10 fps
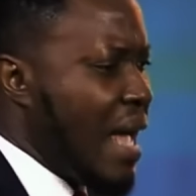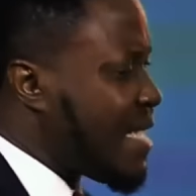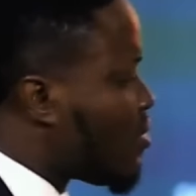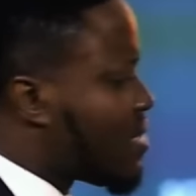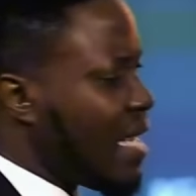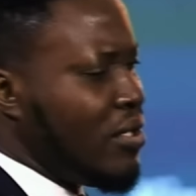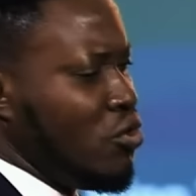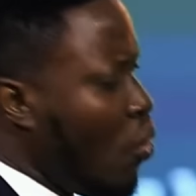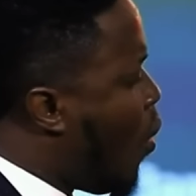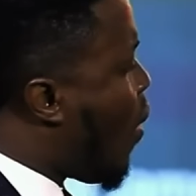I just said,
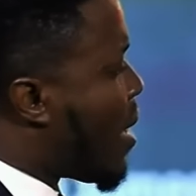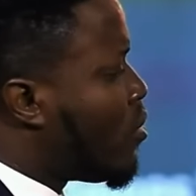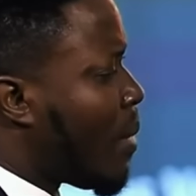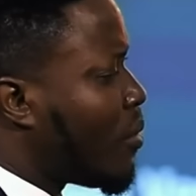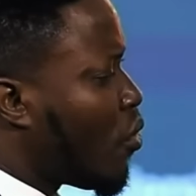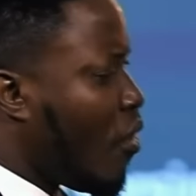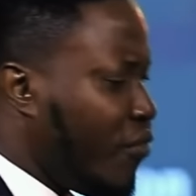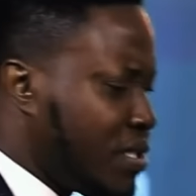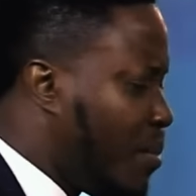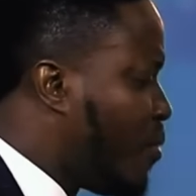no, I'm not
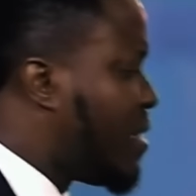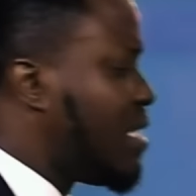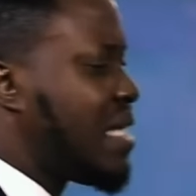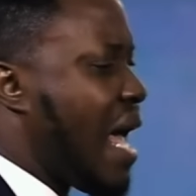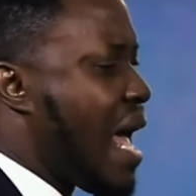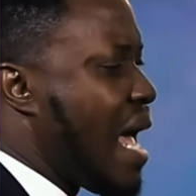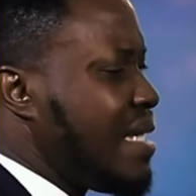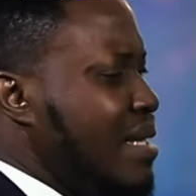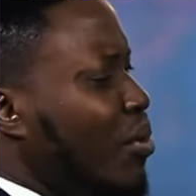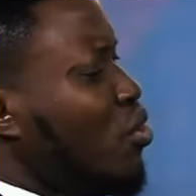comfortable with this guy.
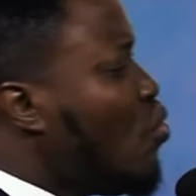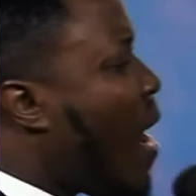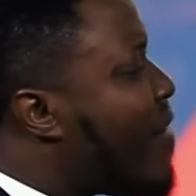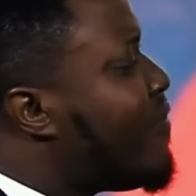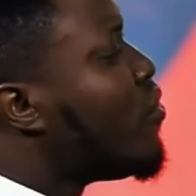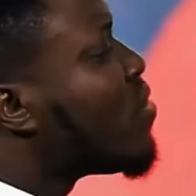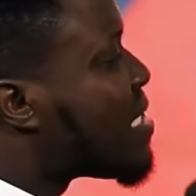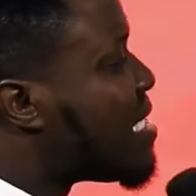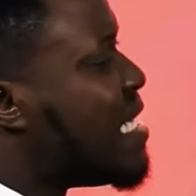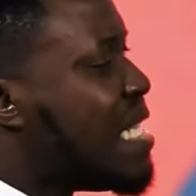See, but you have not
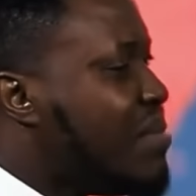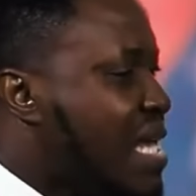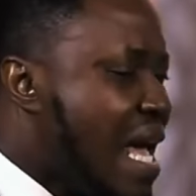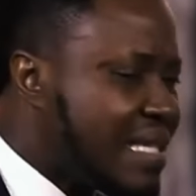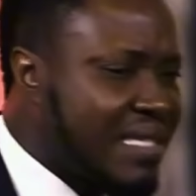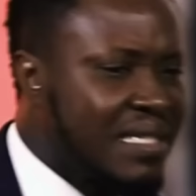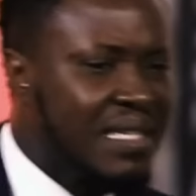seen him yet.